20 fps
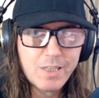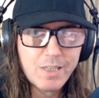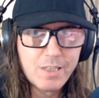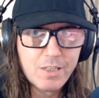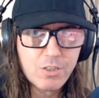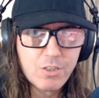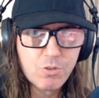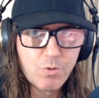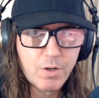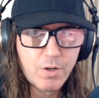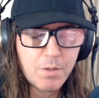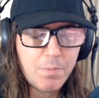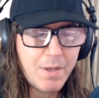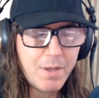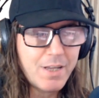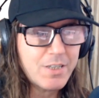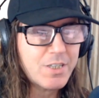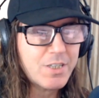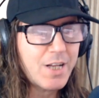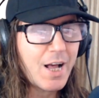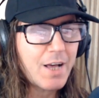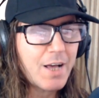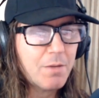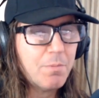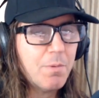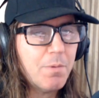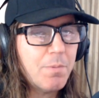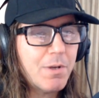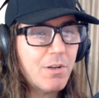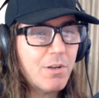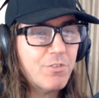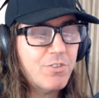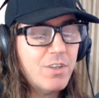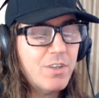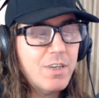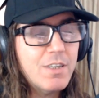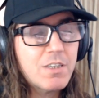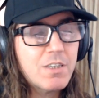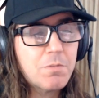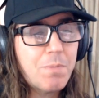in this 20-page document because
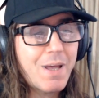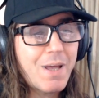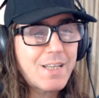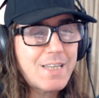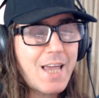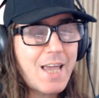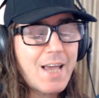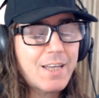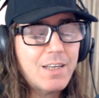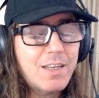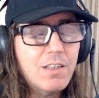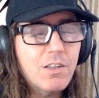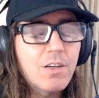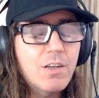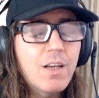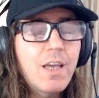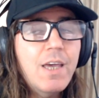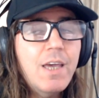it is spectacular,